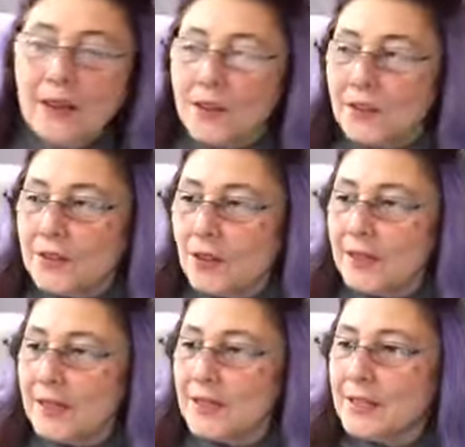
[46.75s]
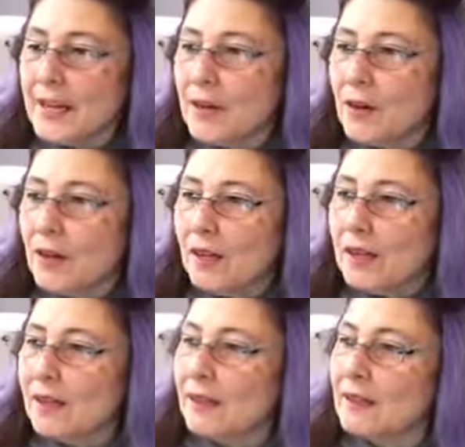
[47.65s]
So in general,
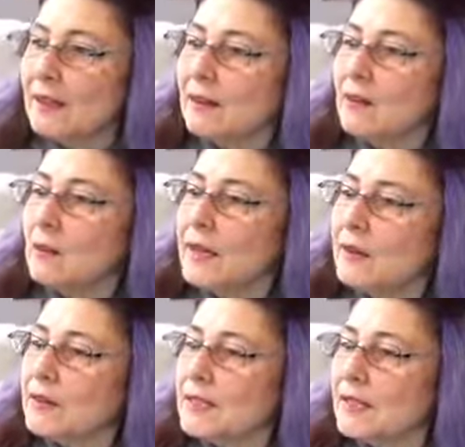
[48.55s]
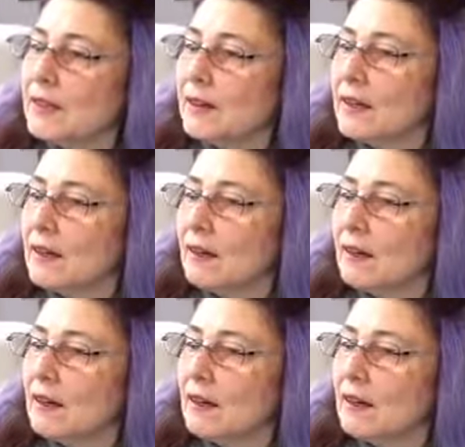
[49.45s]
we have a tick in our ear.